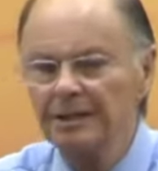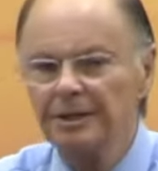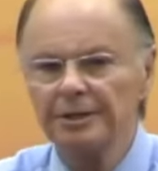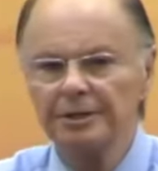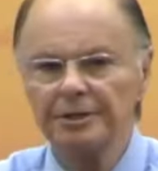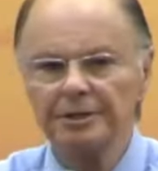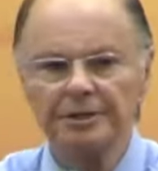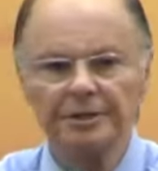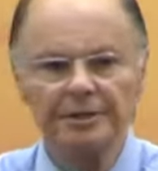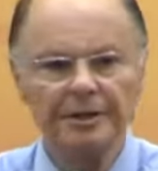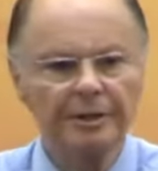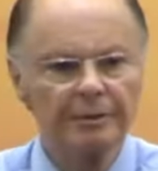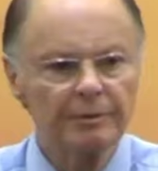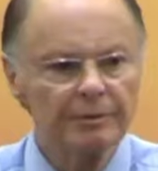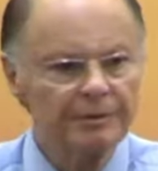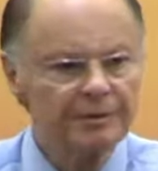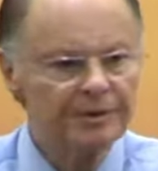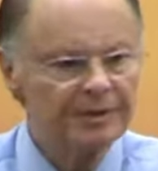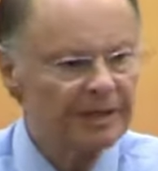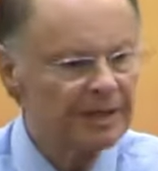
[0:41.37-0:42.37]
It's His
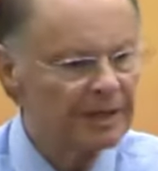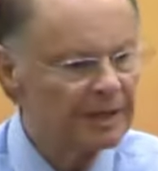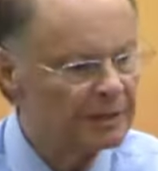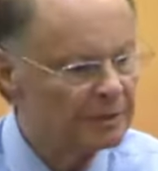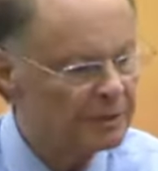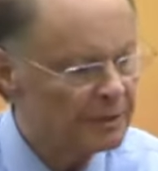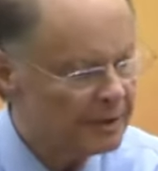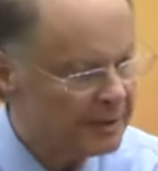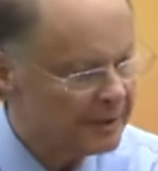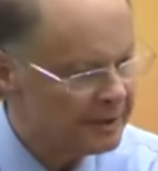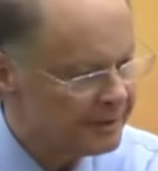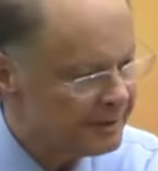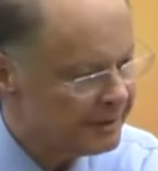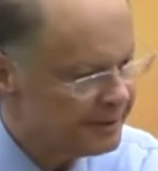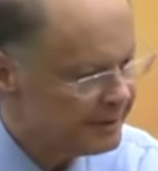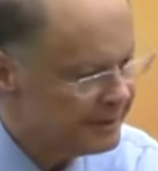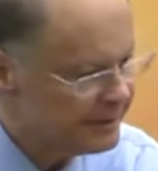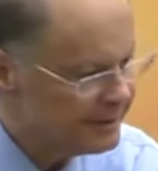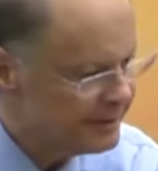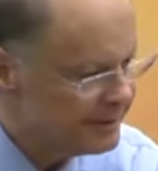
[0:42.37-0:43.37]
mark in
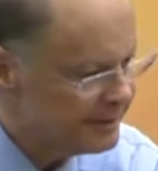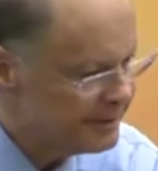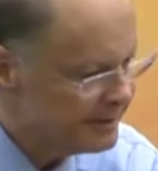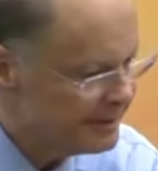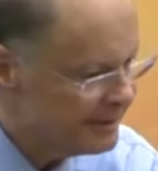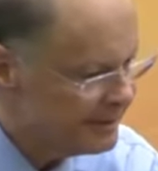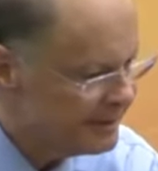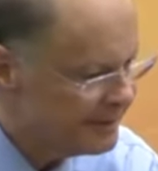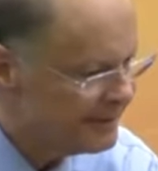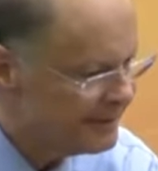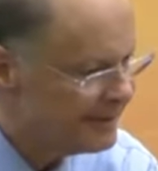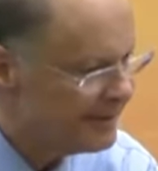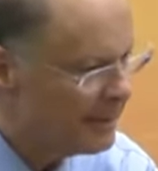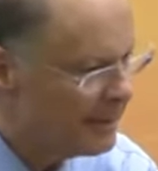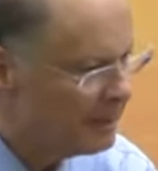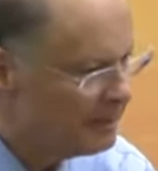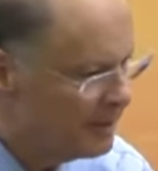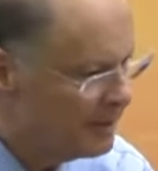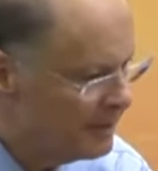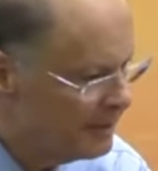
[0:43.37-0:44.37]
us.
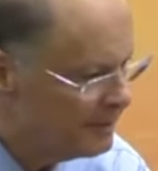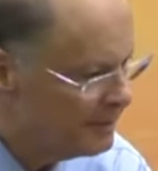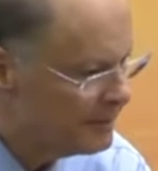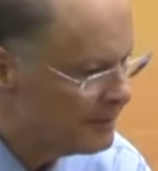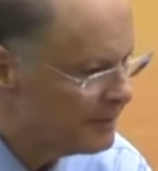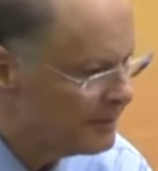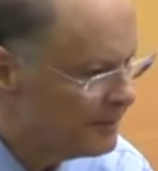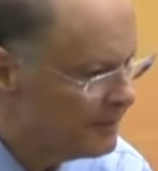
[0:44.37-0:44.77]
Amen?